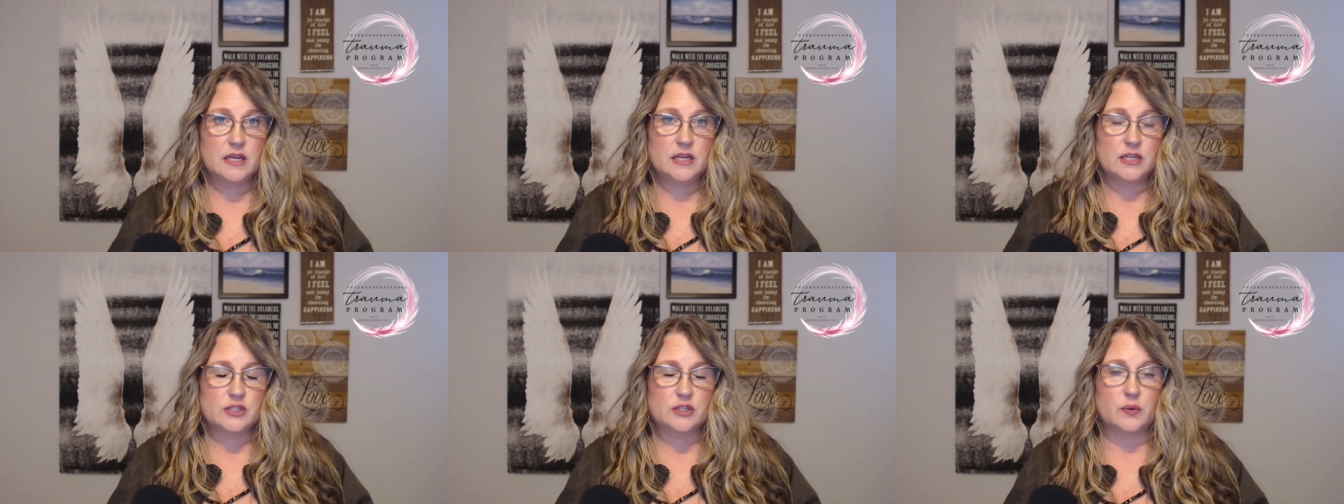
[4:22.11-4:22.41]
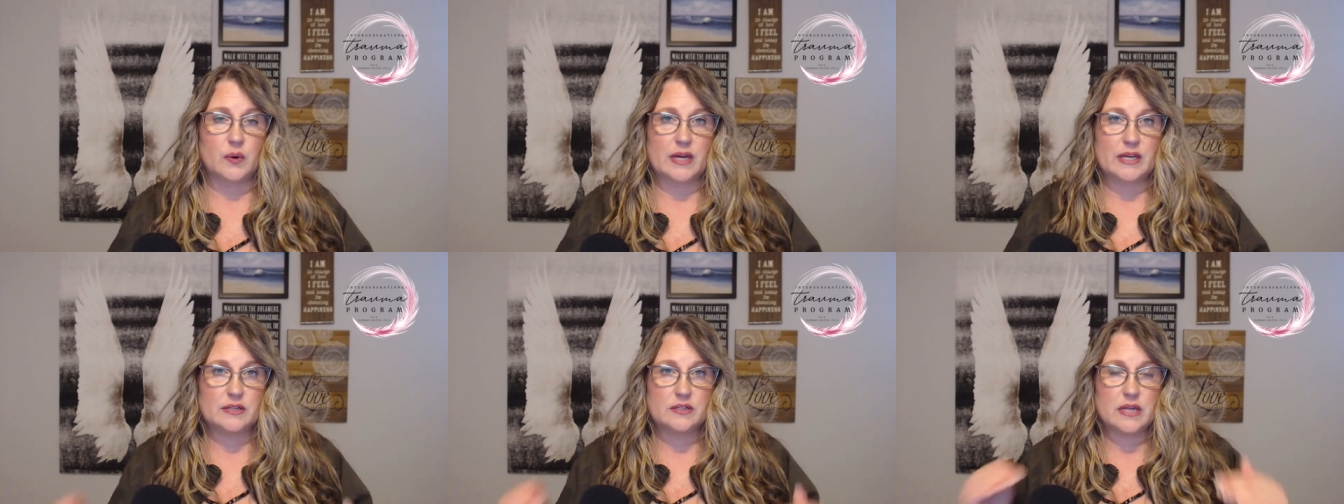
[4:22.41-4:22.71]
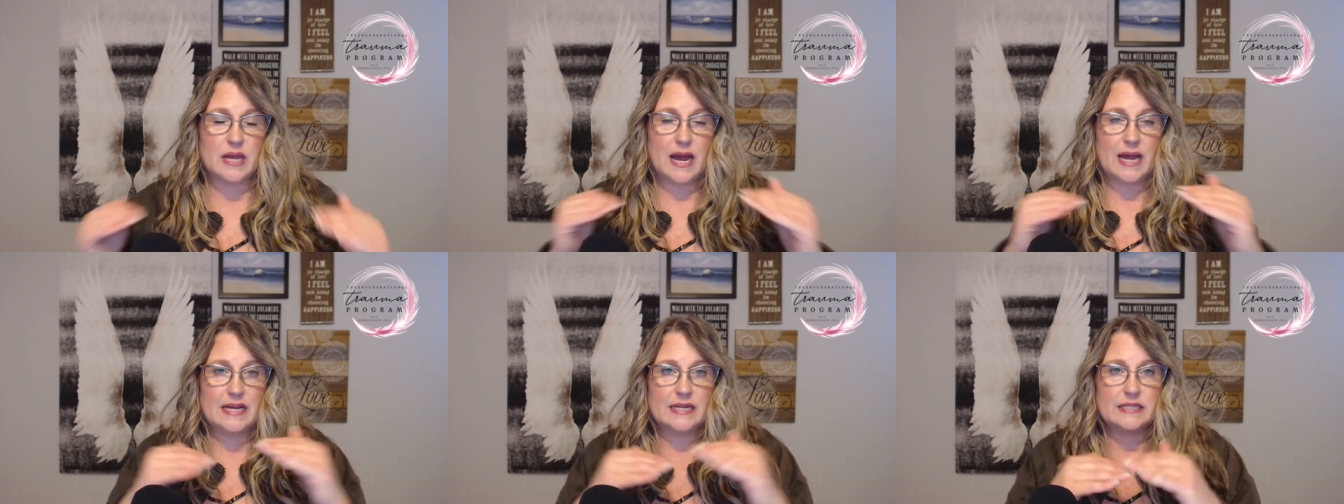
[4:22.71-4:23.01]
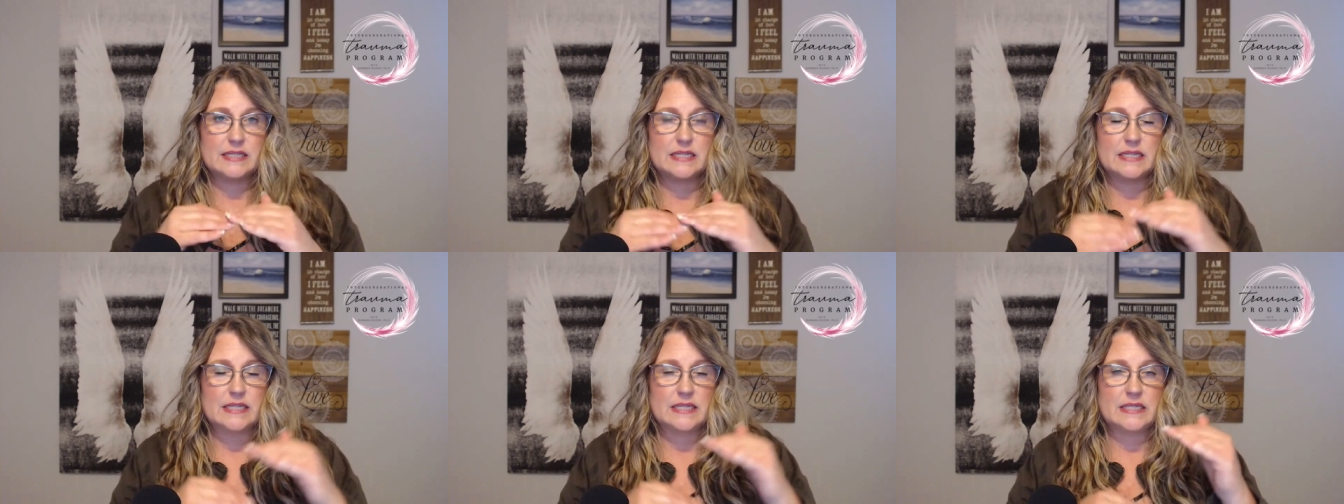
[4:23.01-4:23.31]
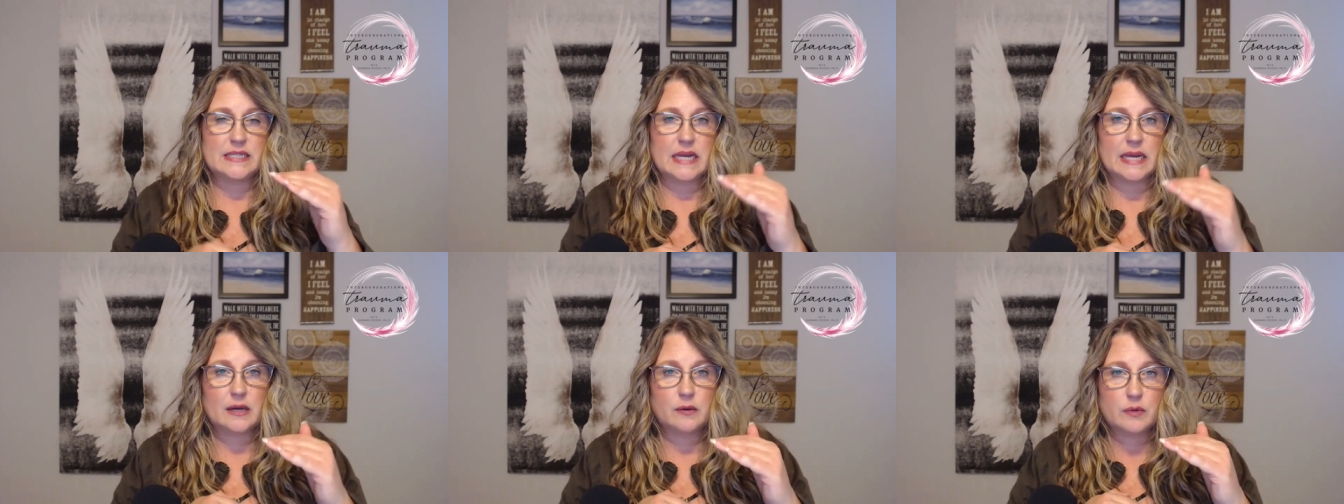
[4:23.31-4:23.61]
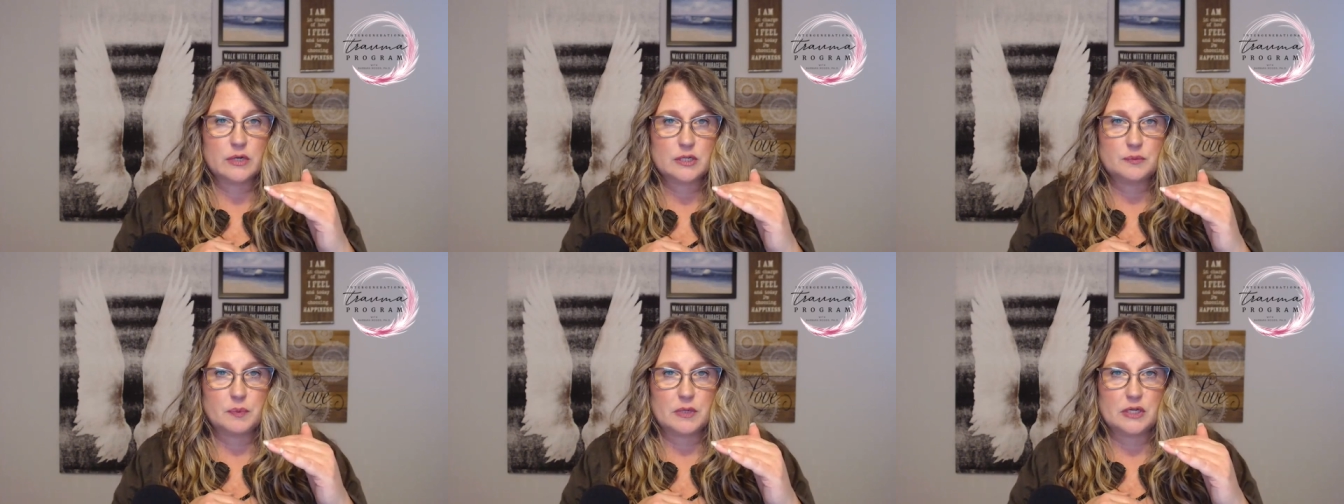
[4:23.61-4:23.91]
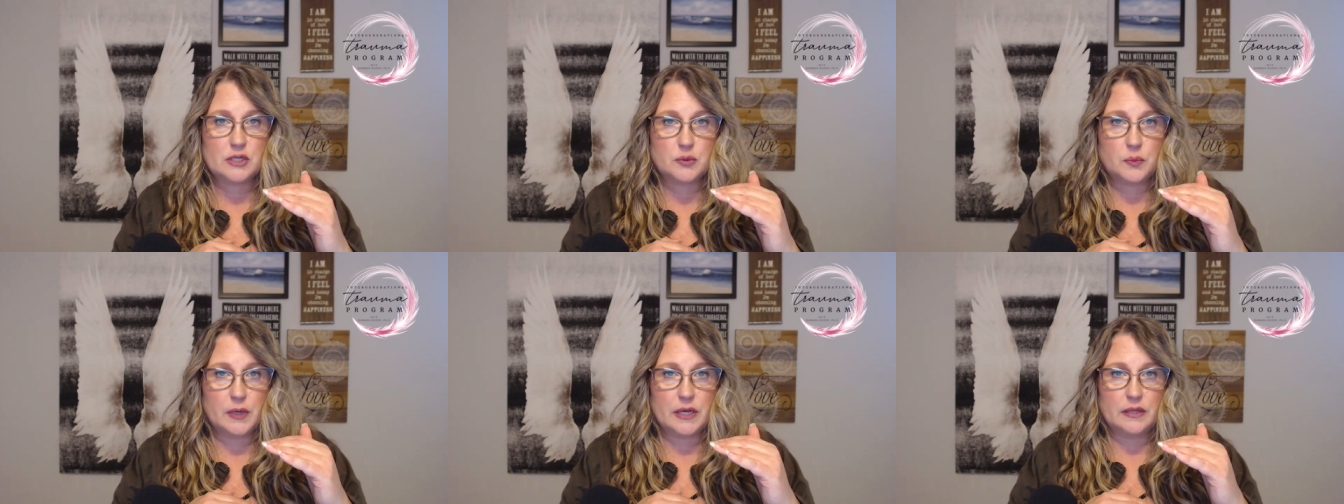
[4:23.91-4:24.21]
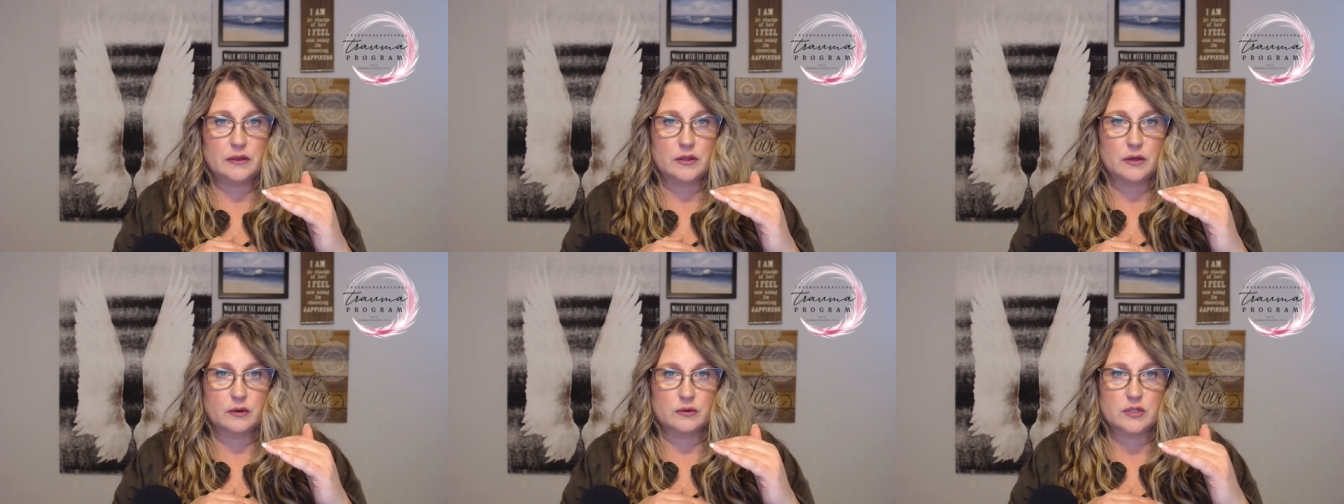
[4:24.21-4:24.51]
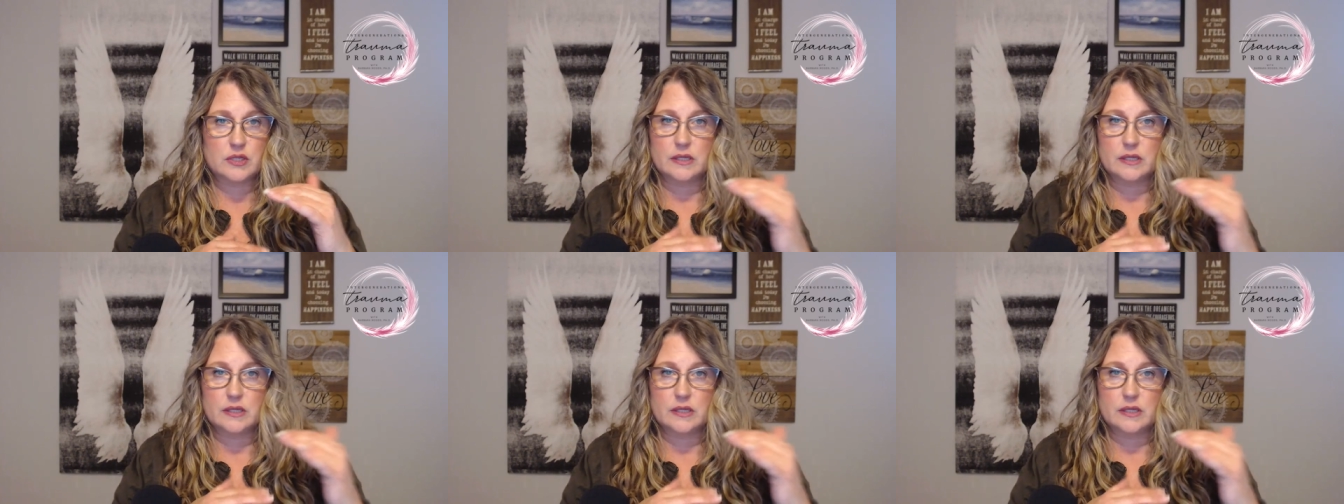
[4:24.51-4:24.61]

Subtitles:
So I distinguish between those.